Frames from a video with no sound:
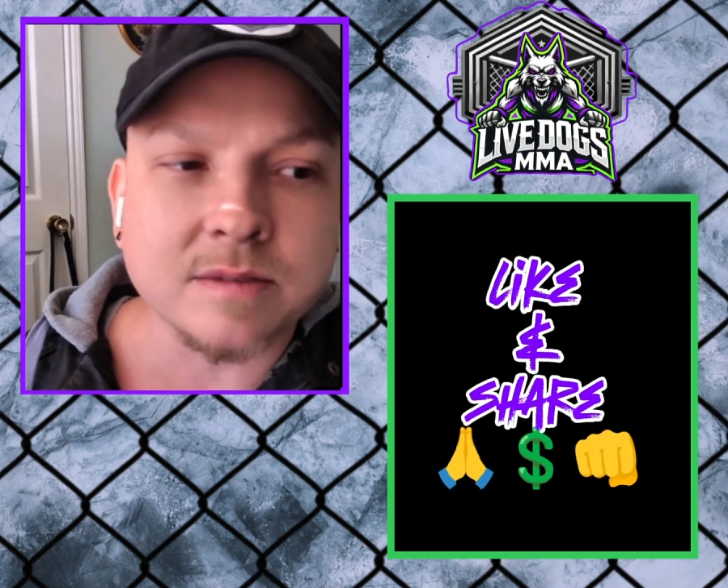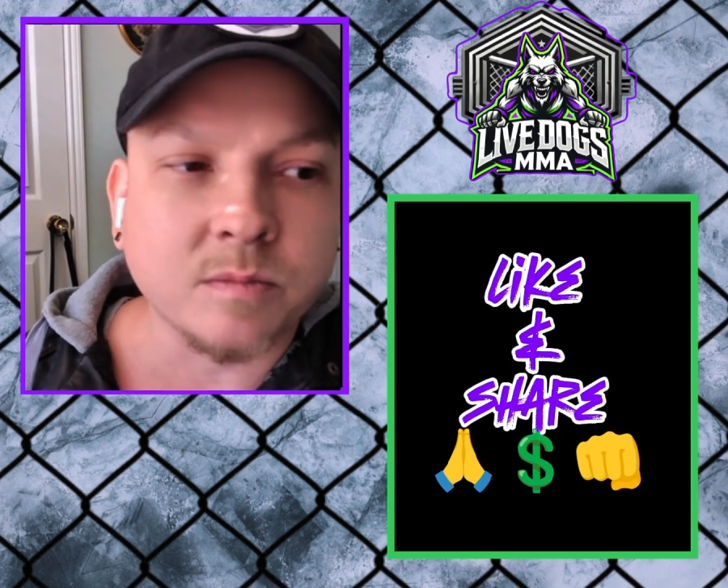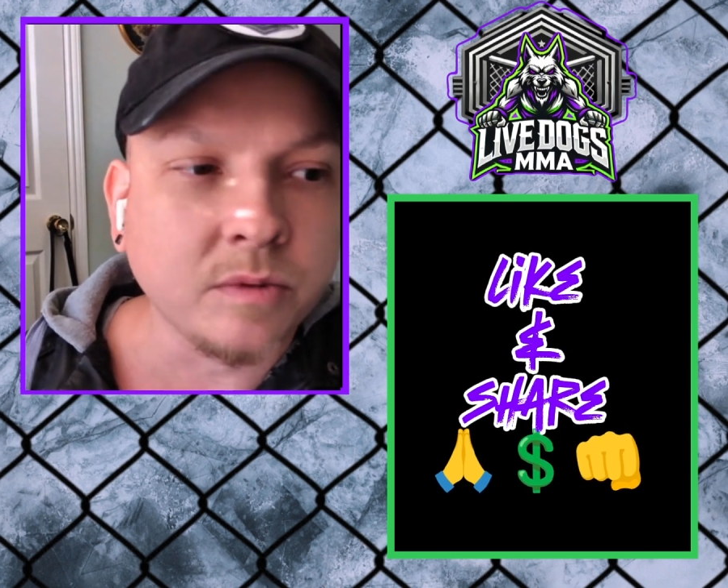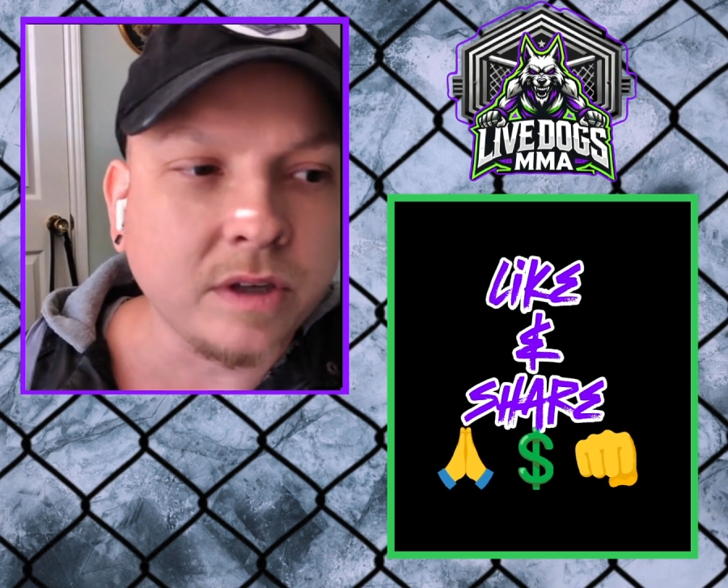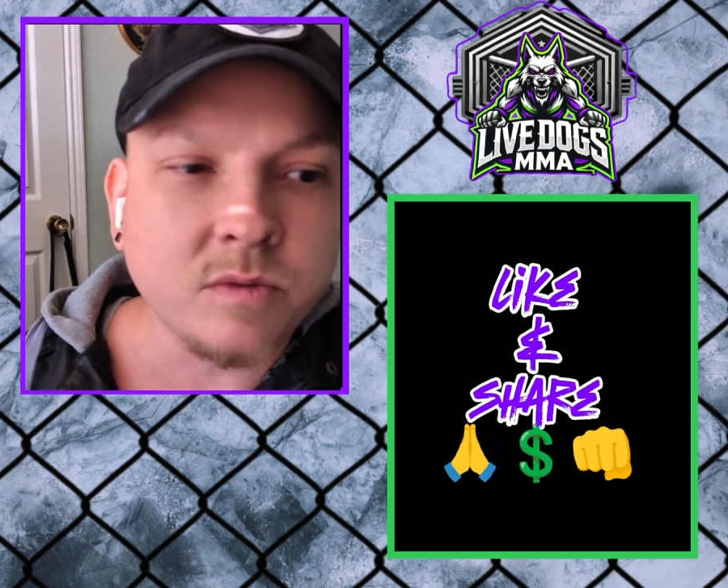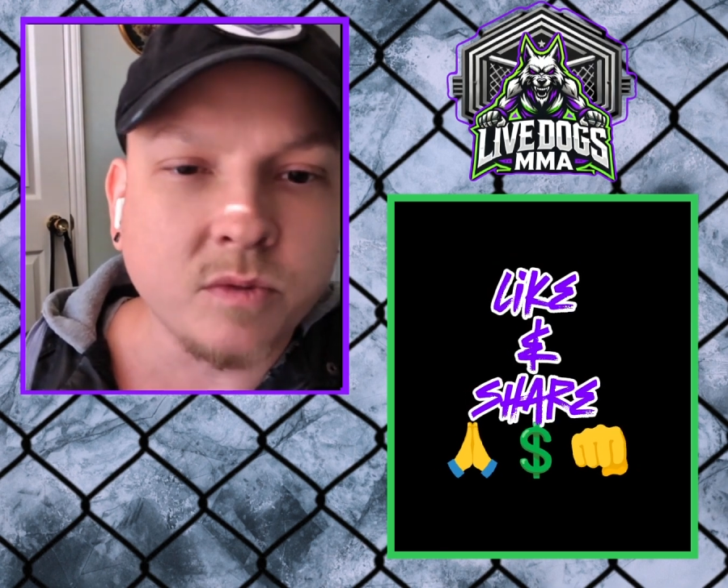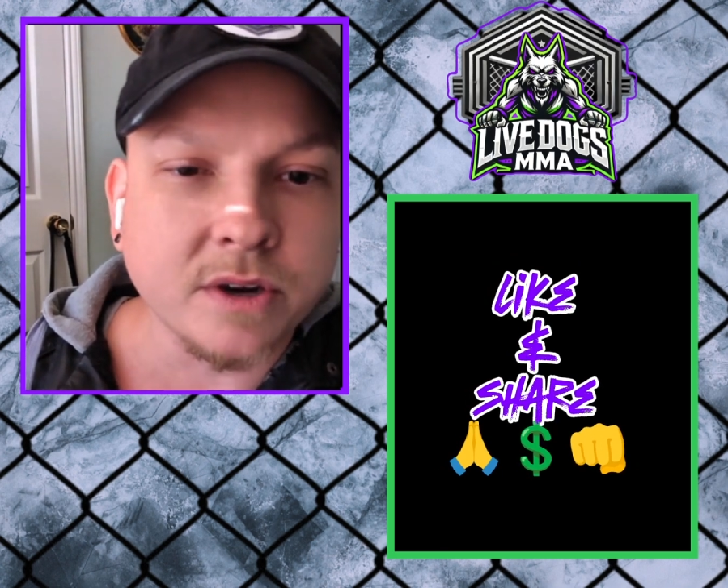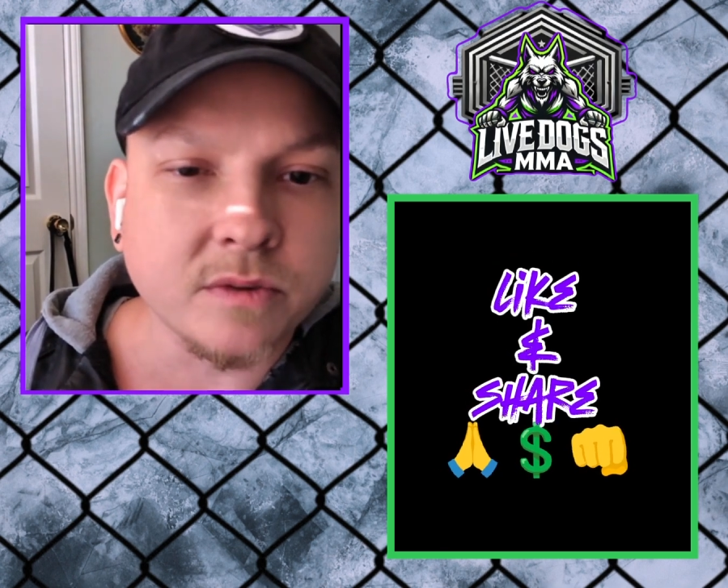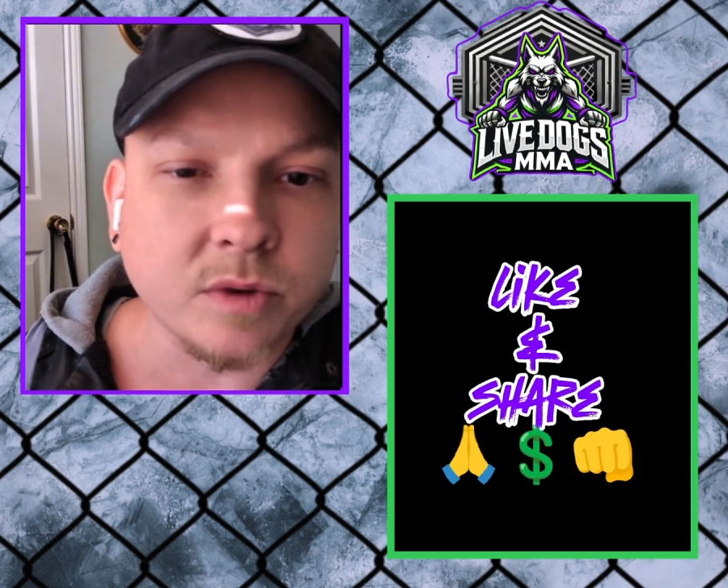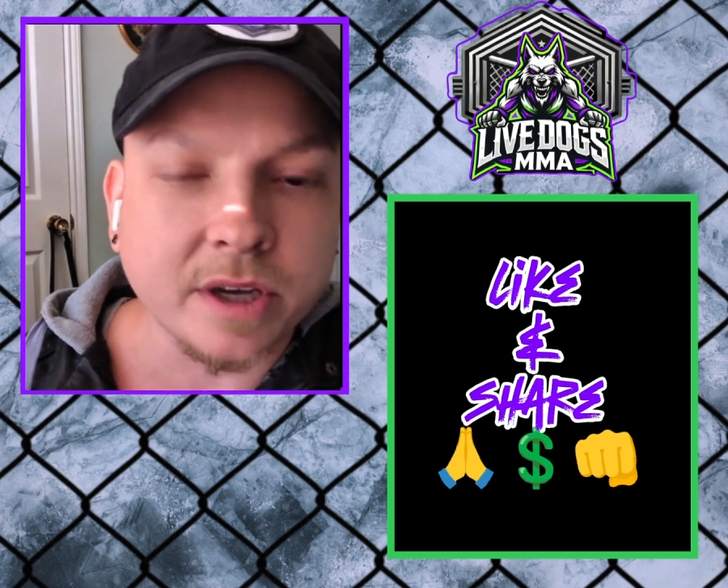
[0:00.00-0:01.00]
some really
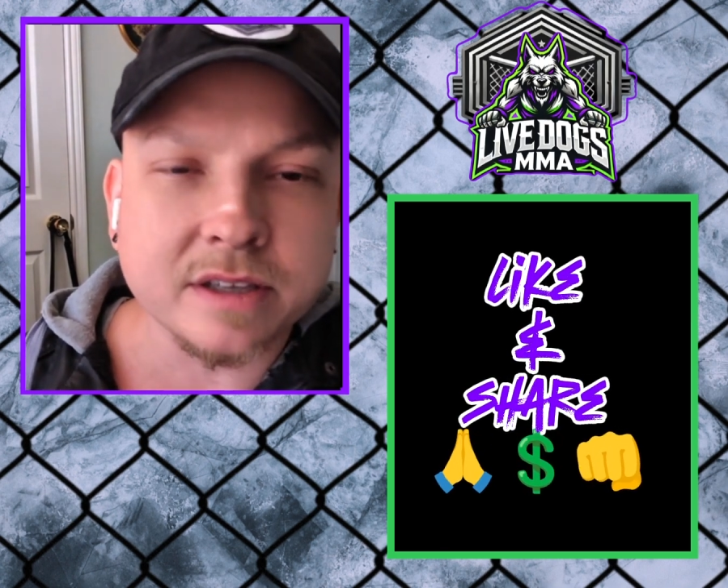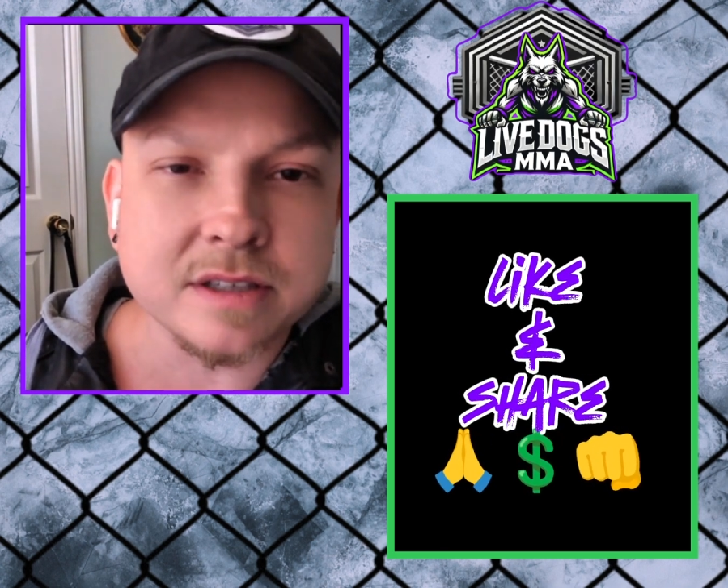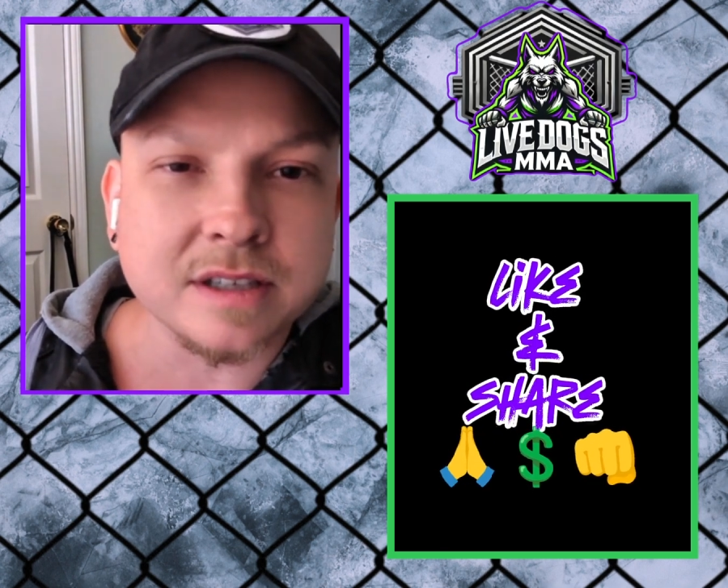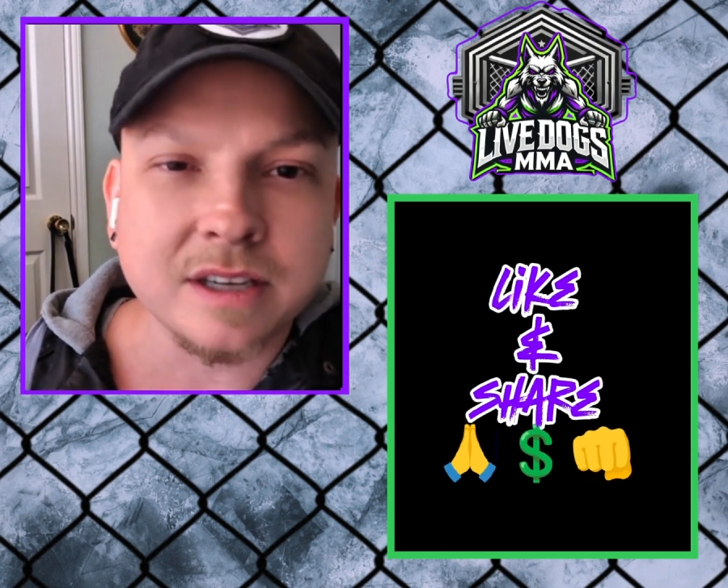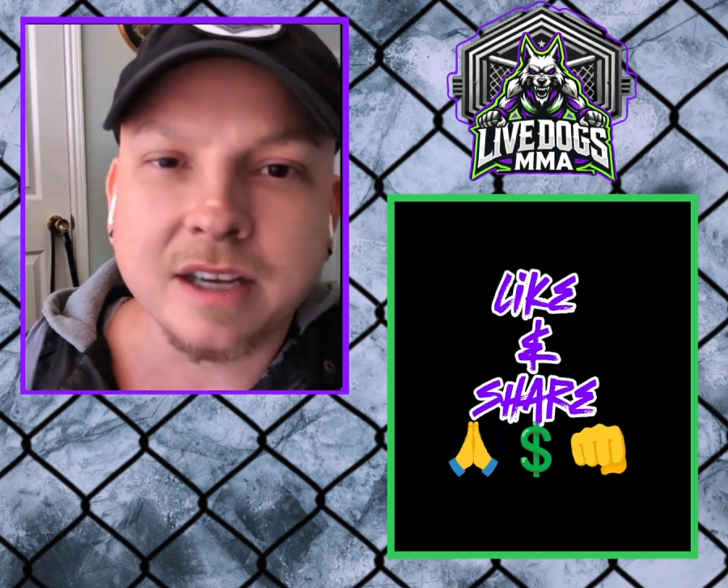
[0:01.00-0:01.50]
weird wins.